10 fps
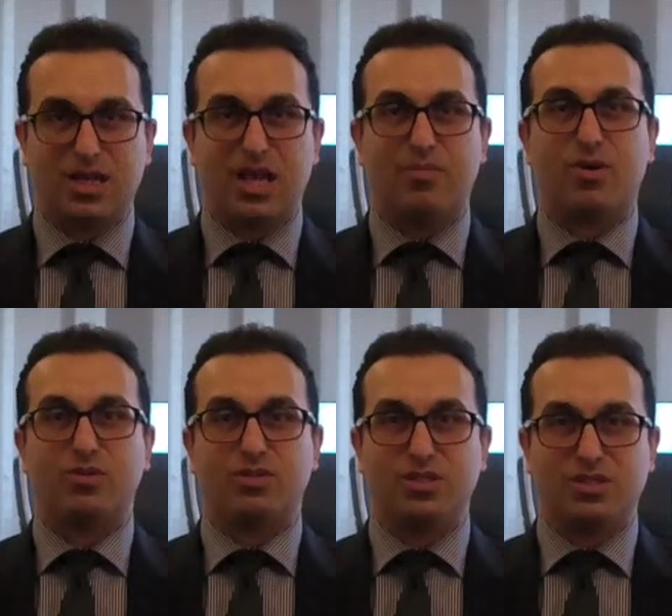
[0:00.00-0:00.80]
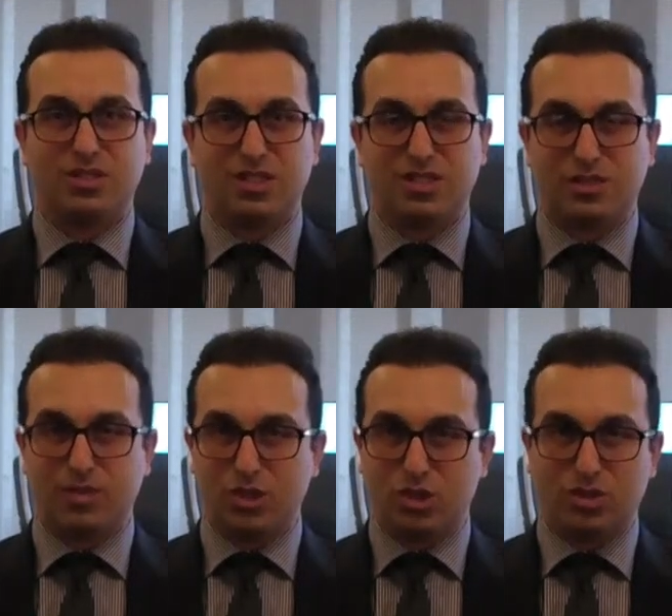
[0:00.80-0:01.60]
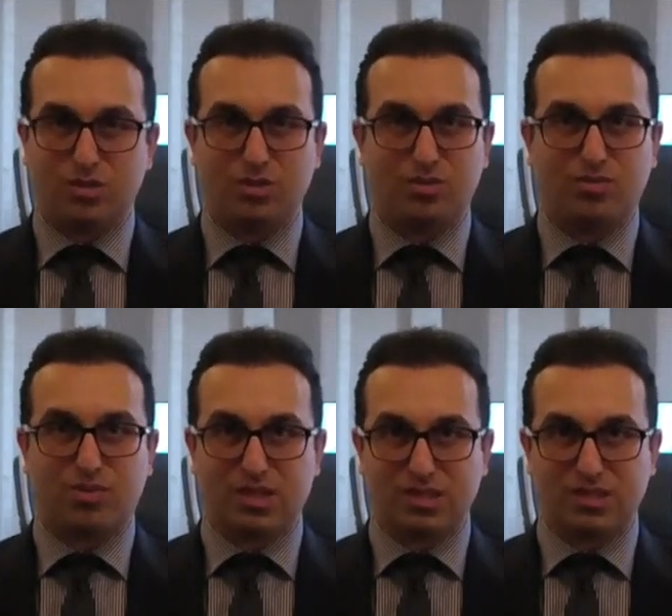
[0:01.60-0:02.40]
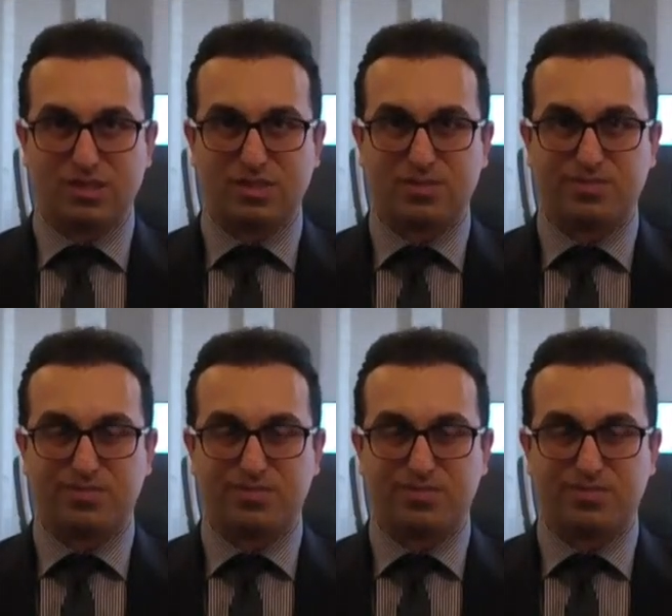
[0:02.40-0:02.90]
about this special process.